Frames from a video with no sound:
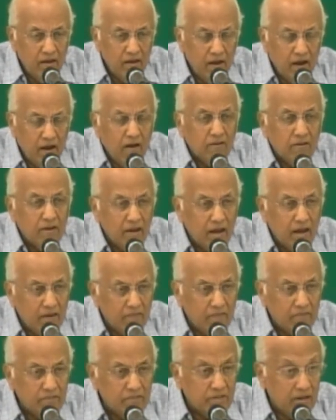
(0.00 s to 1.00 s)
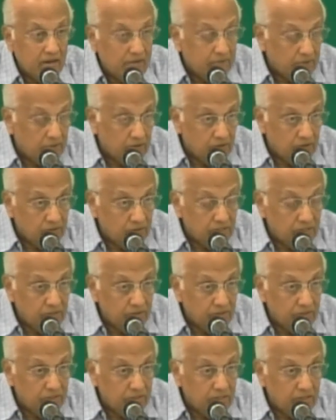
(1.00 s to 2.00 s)
How can I have this life? And the Lord says,
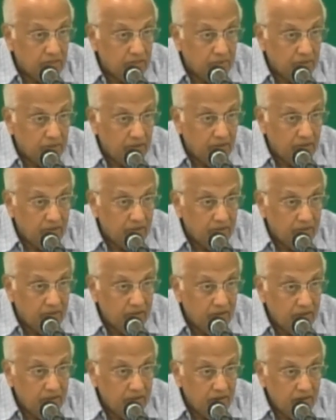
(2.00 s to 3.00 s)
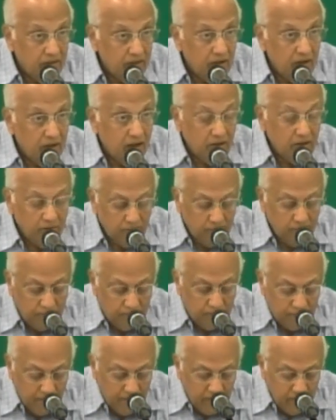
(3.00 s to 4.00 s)
You seek me, and you will
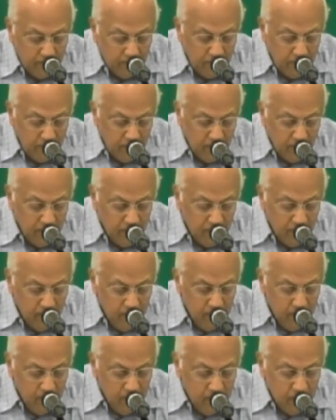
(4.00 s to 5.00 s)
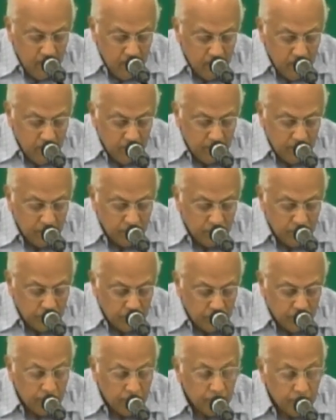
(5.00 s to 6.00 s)
find me when you
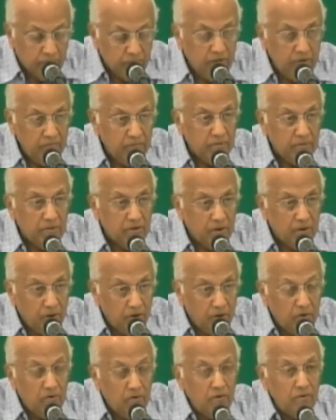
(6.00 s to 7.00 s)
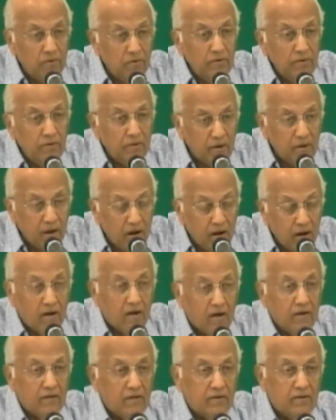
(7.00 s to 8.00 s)
search for me with all your
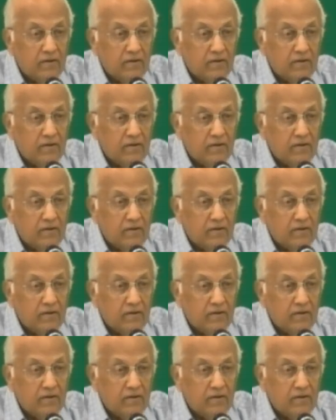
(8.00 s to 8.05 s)
heart